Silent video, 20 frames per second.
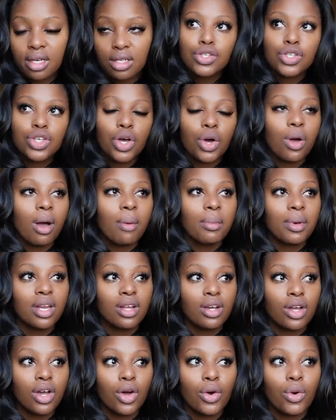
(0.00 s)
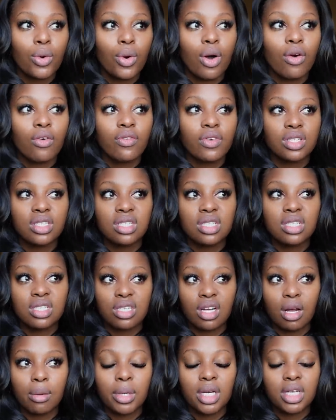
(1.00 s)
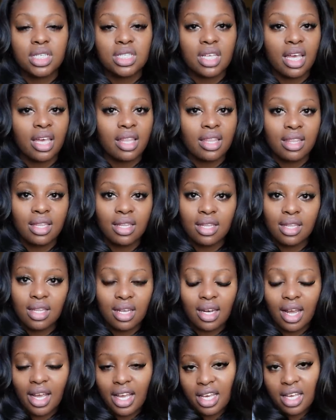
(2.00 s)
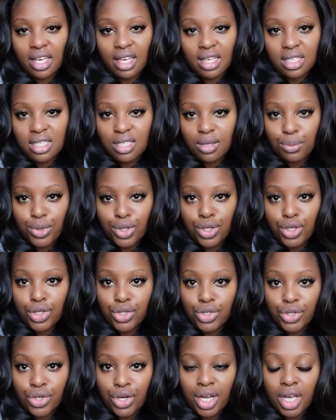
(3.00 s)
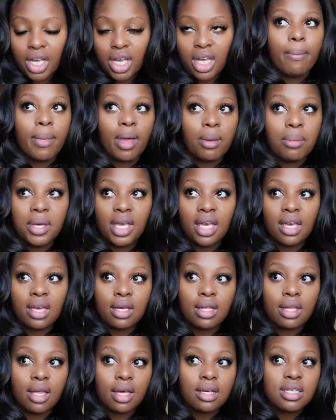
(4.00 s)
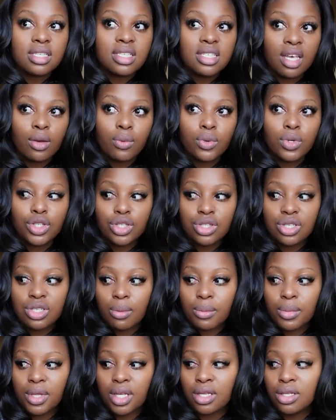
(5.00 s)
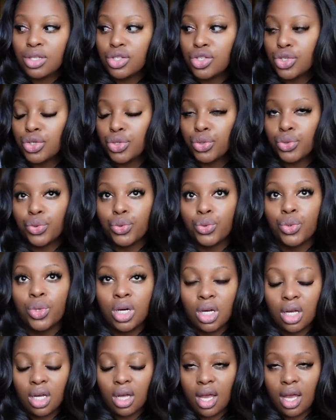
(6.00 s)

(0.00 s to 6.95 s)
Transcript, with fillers: so I'm gonna go over to Starbucks and I can get something to drink, maybe get like a sandwich or something too.